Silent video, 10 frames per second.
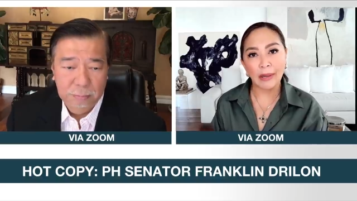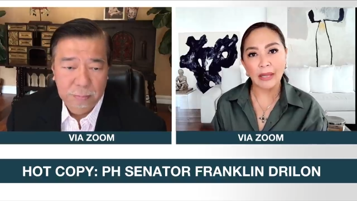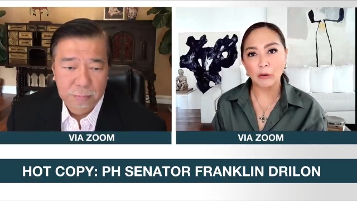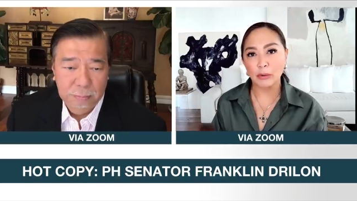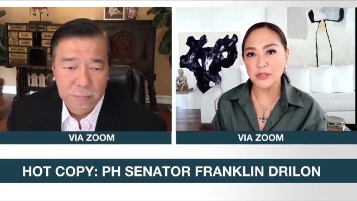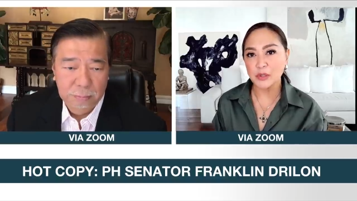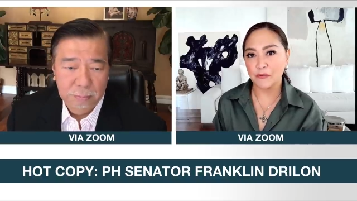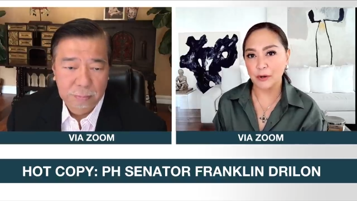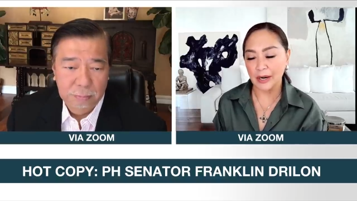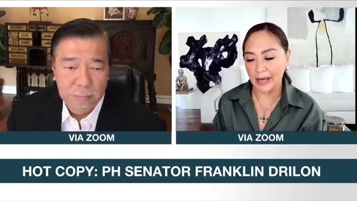
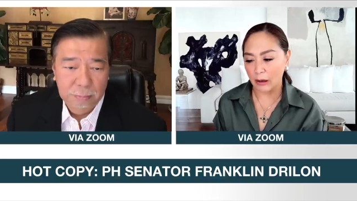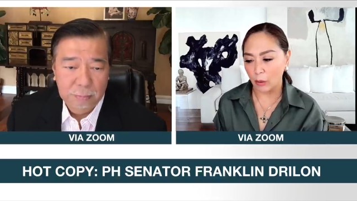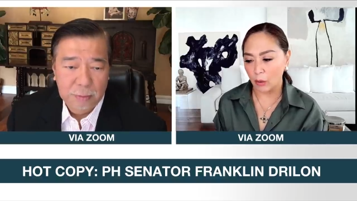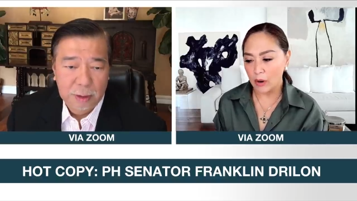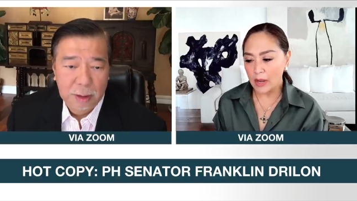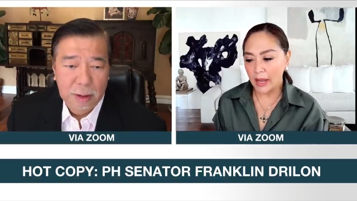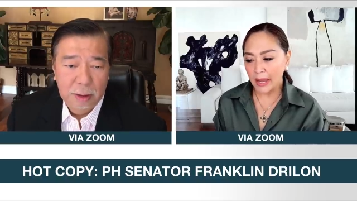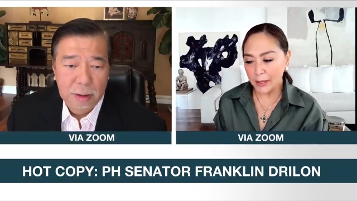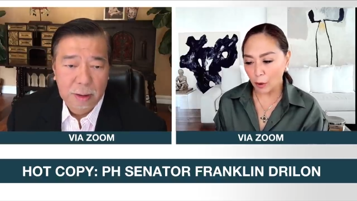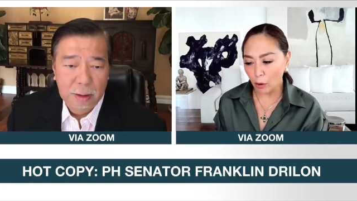Speaker 1: Christopher Lau
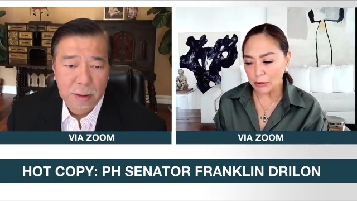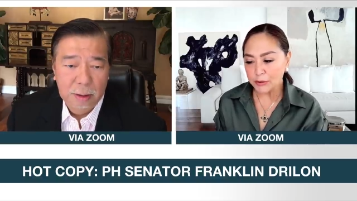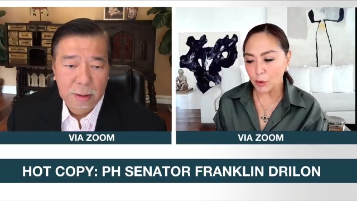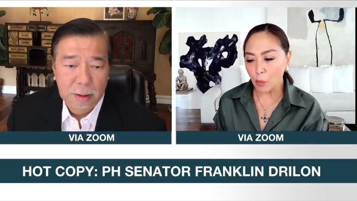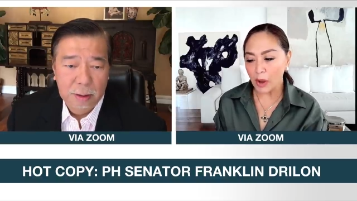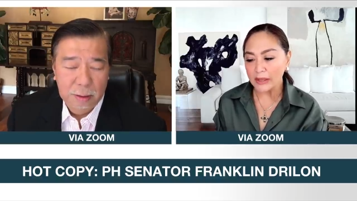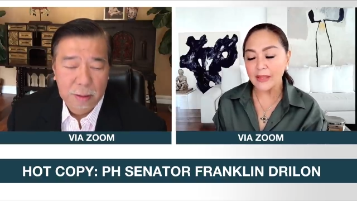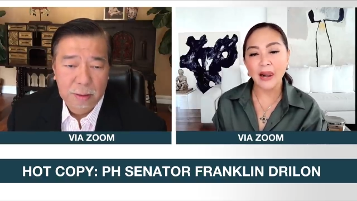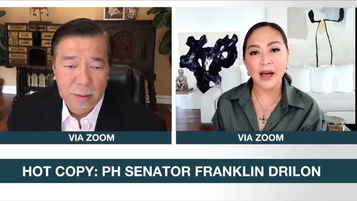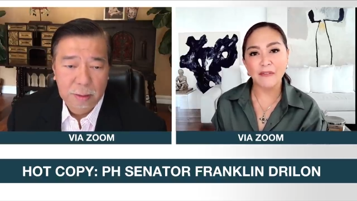and also
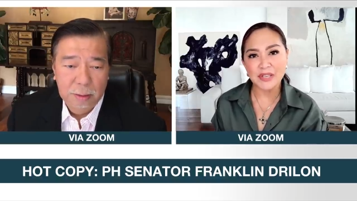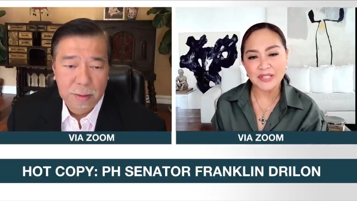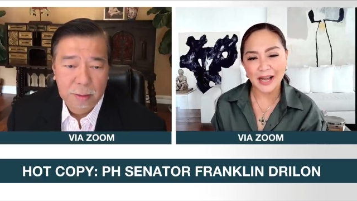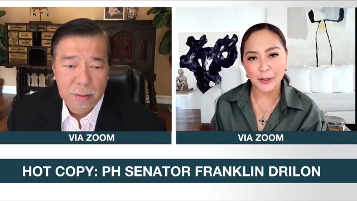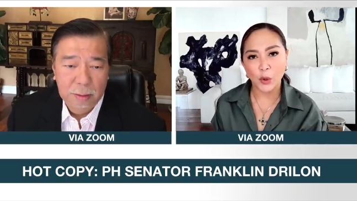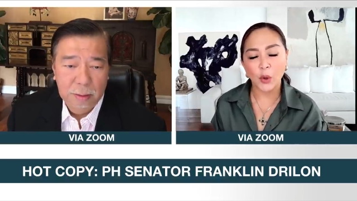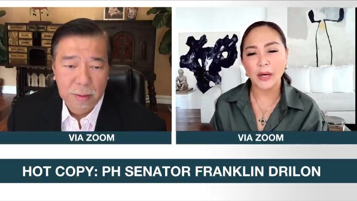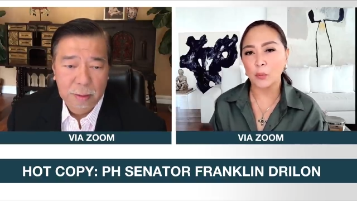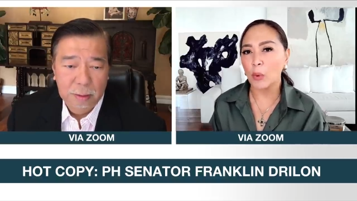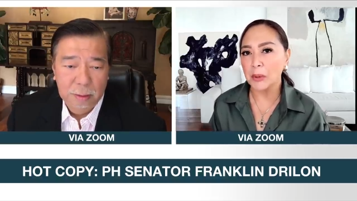Wendel Avisado
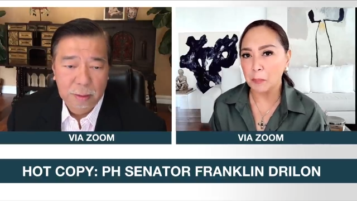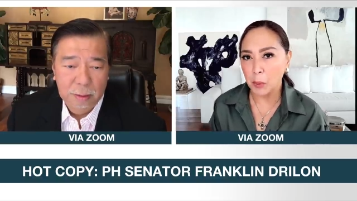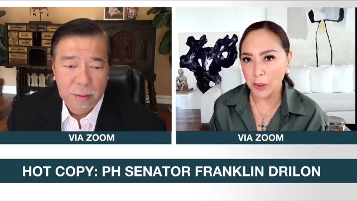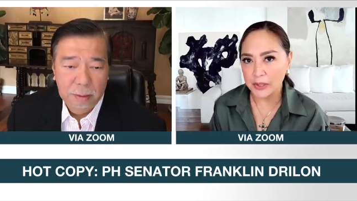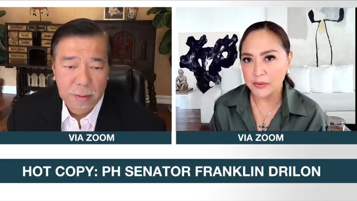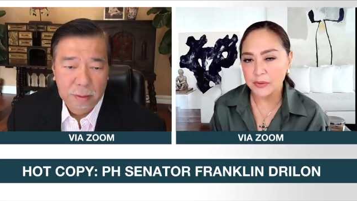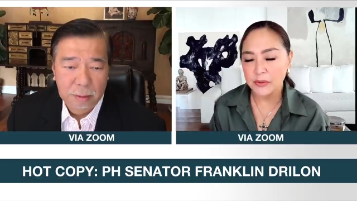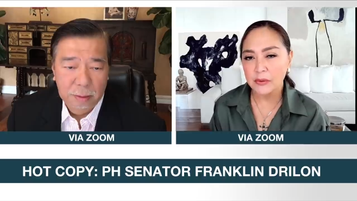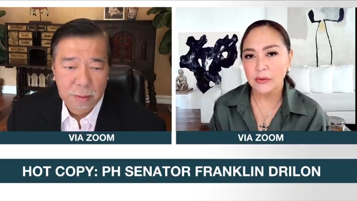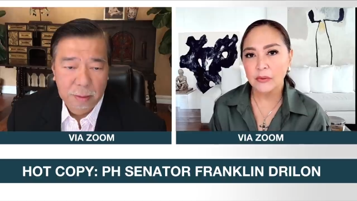at one point?
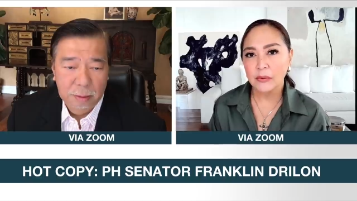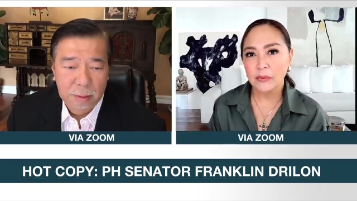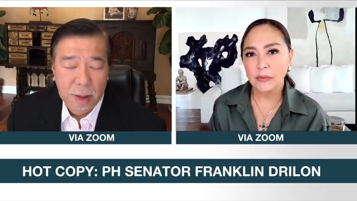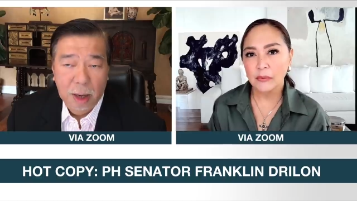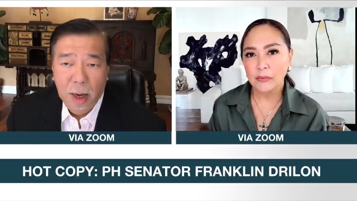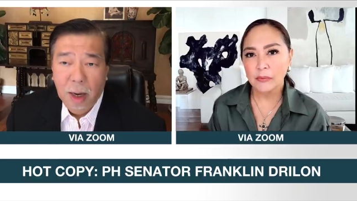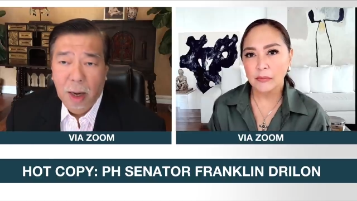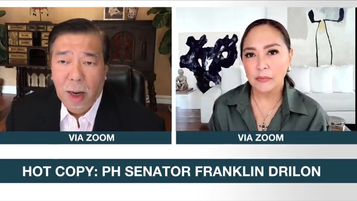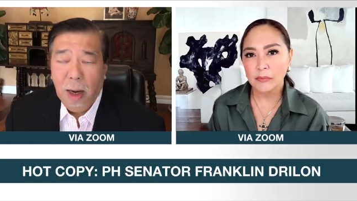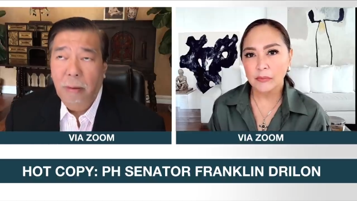
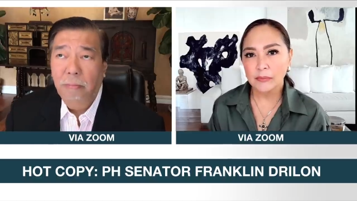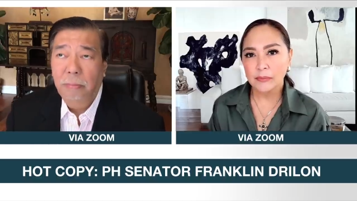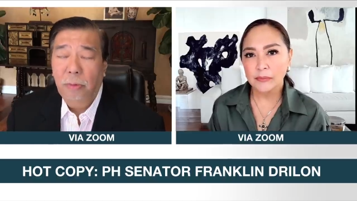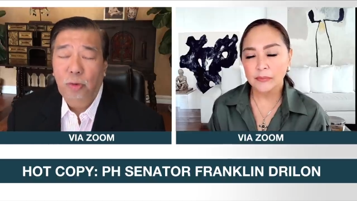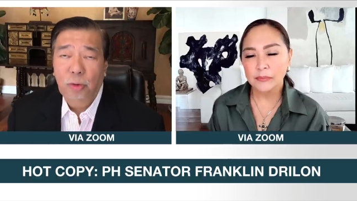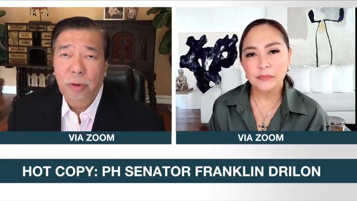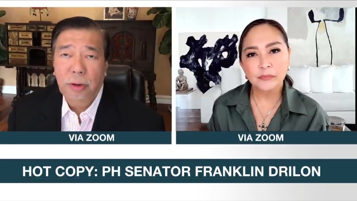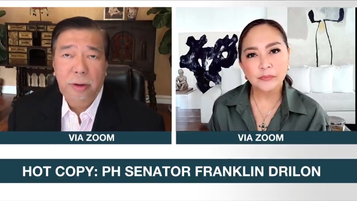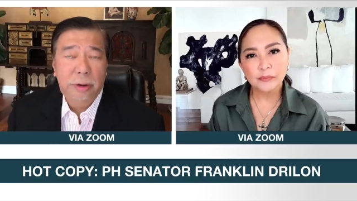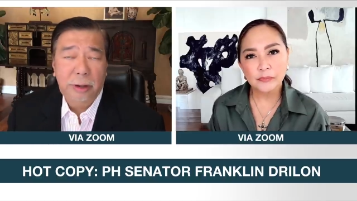
Speaker 2: Um,
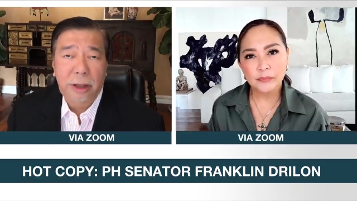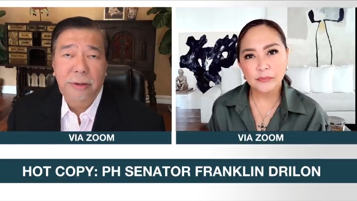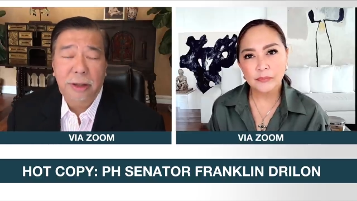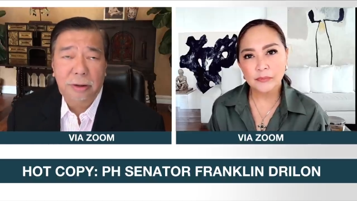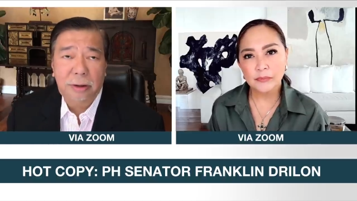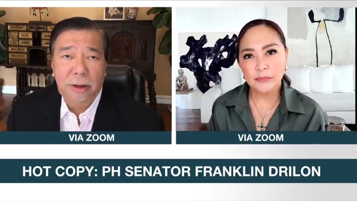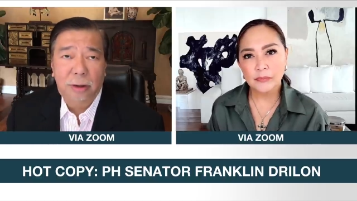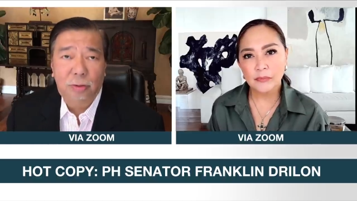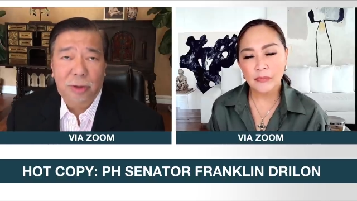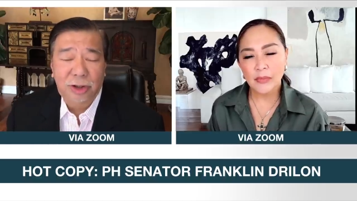that
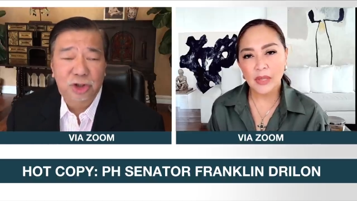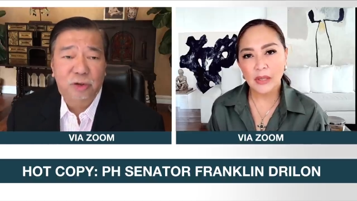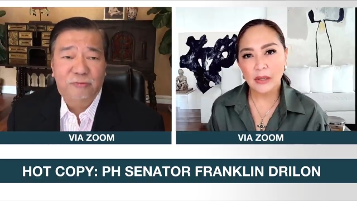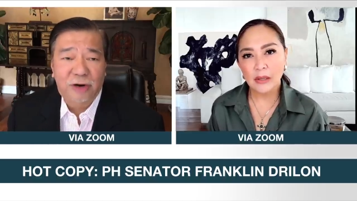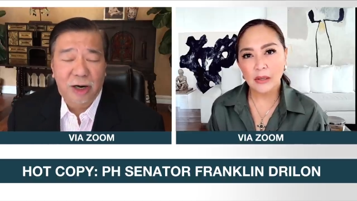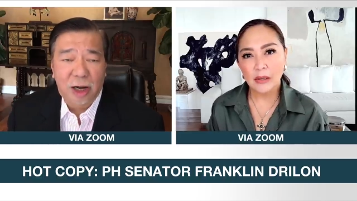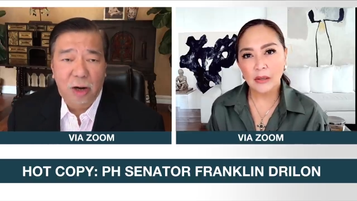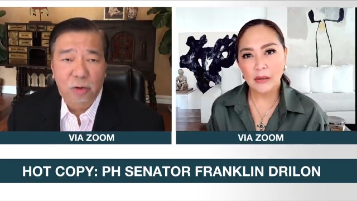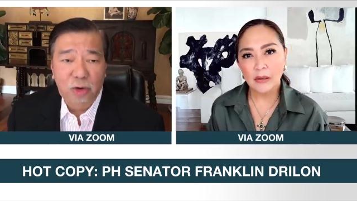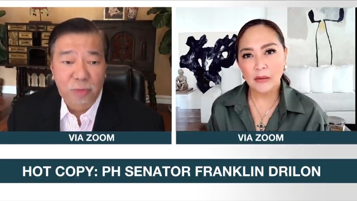uh, Christopher
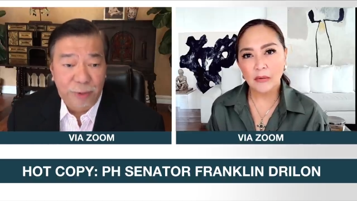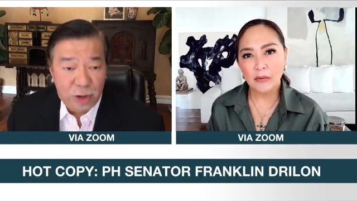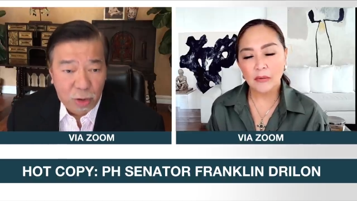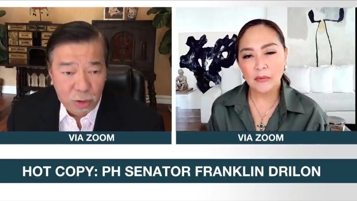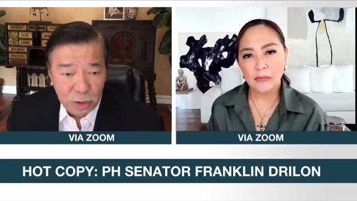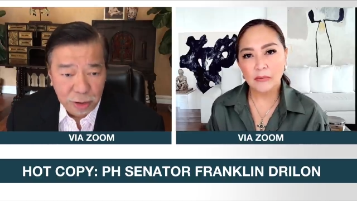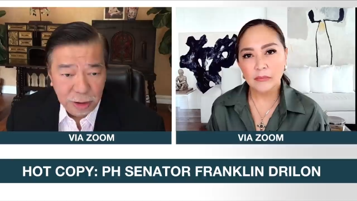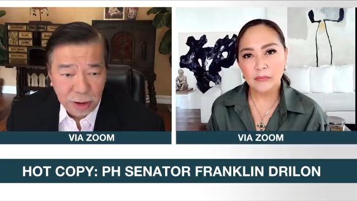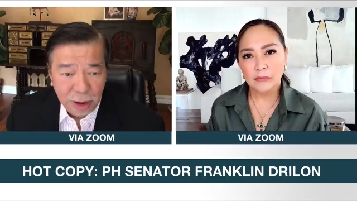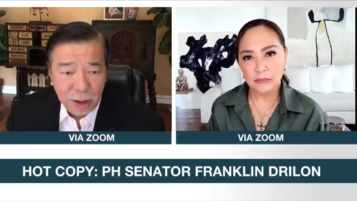Lau will be
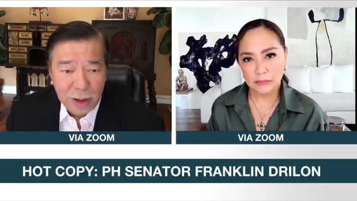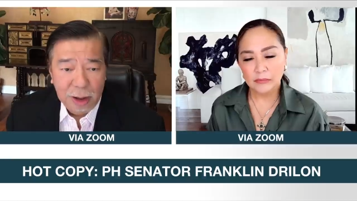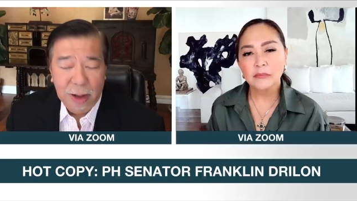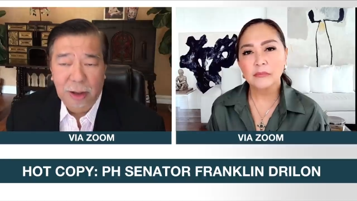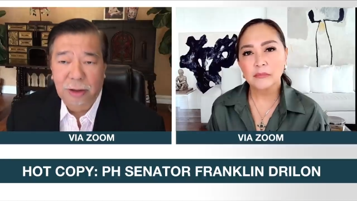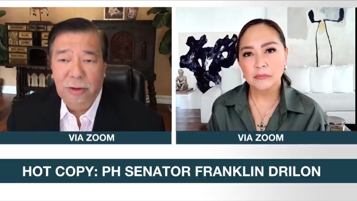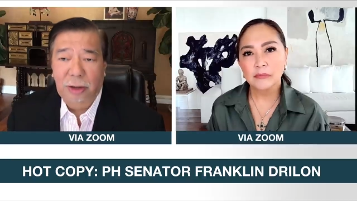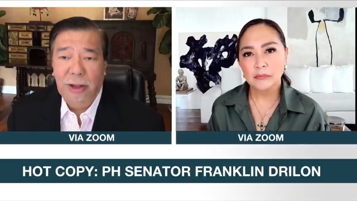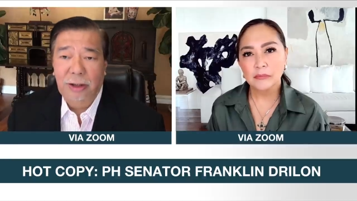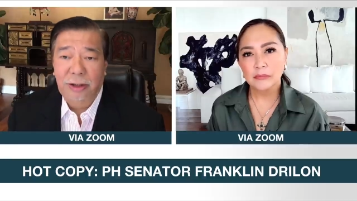called uh, is
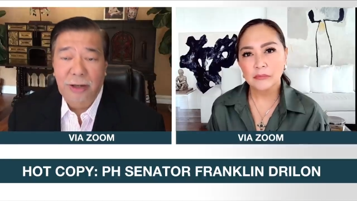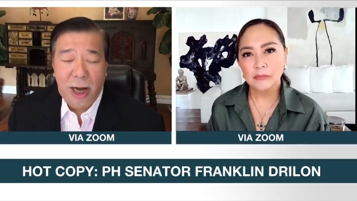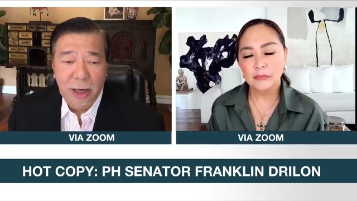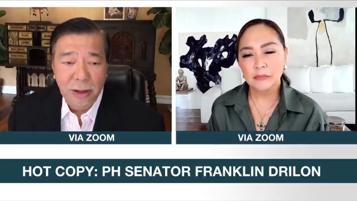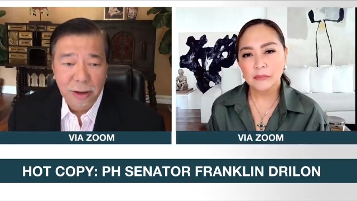already done.